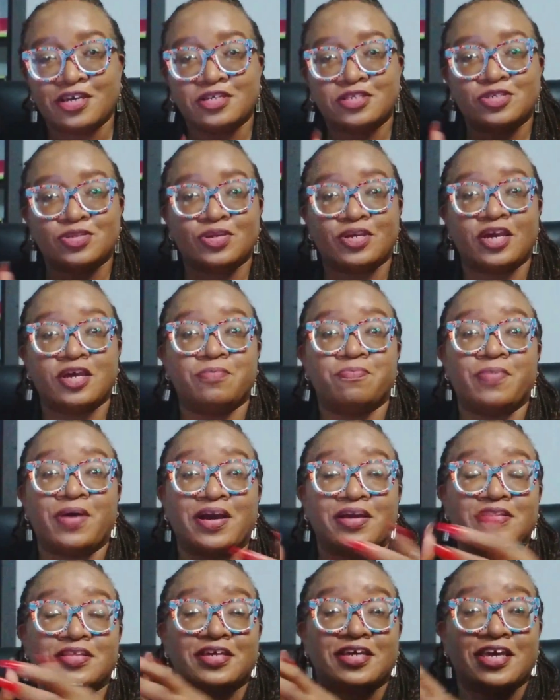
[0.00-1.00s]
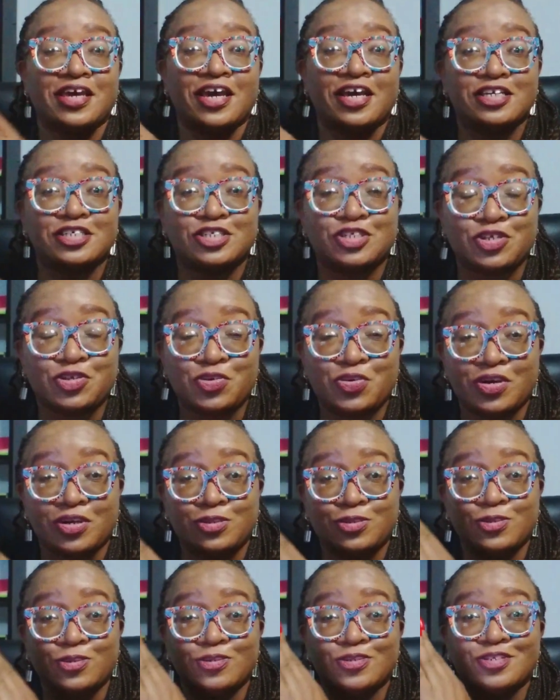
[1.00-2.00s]
to get back the cash that you had
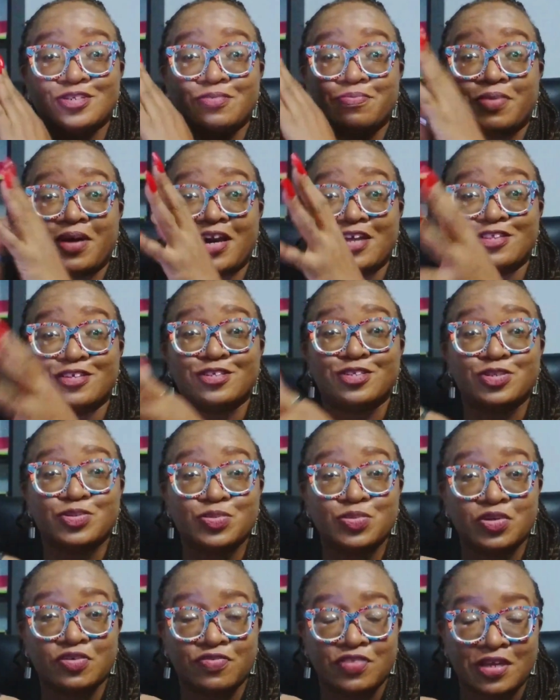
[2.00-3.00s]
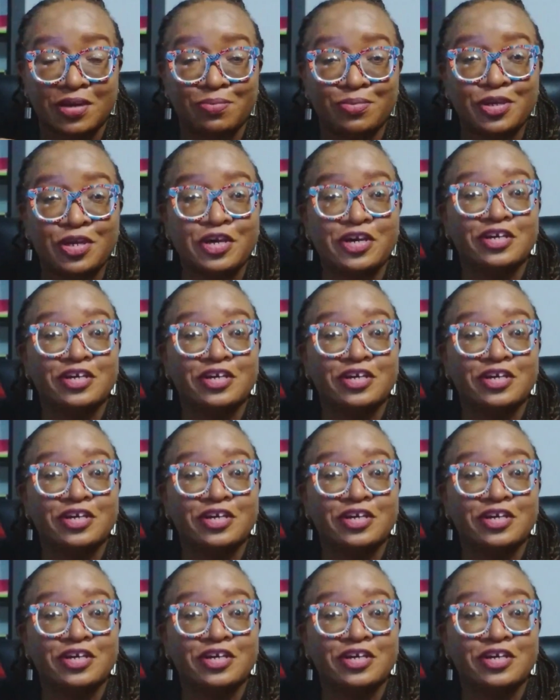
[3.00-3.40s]
used to buy the 2 of them.